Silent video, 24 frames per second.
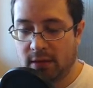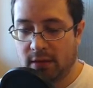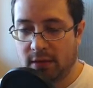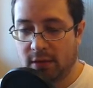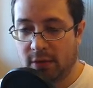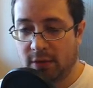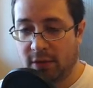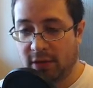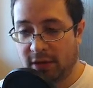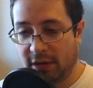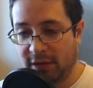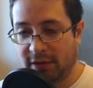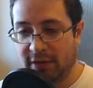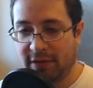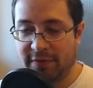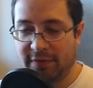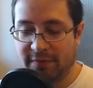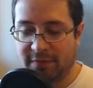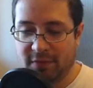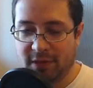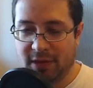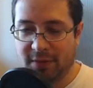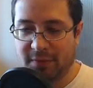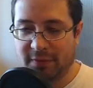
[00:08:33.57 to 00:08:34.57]
okay,
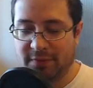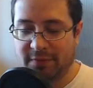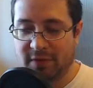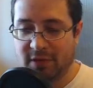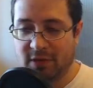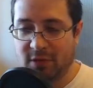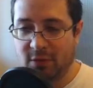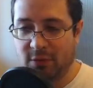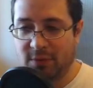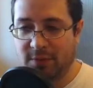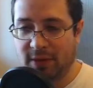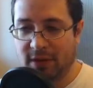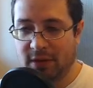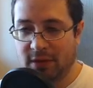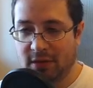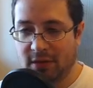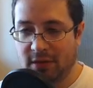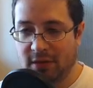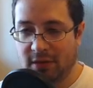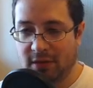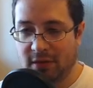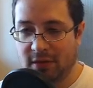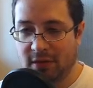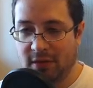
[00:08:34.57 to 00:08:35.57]
give him some of his own
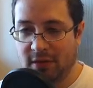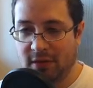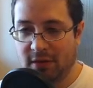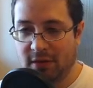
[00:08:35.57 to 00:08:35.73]
medicine.